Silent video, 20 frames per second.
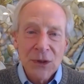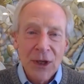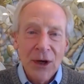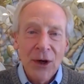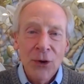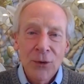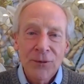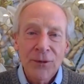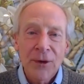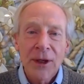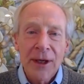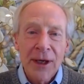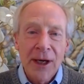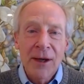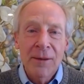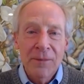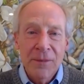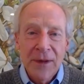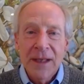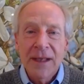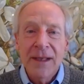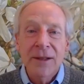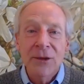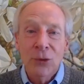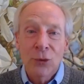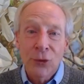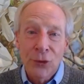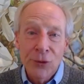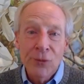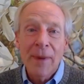to overcome the
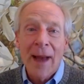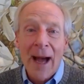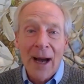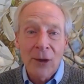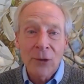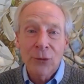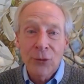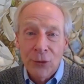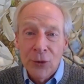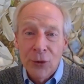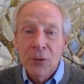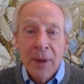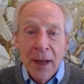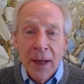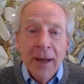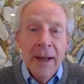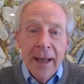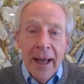in-group, out-group,